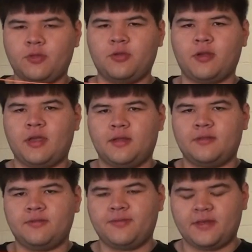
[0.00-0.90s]
with your
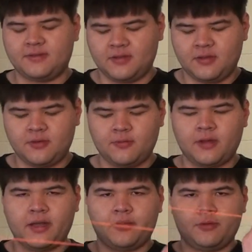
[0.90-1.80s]
hands facing you,
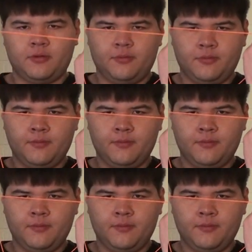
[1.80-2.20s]
either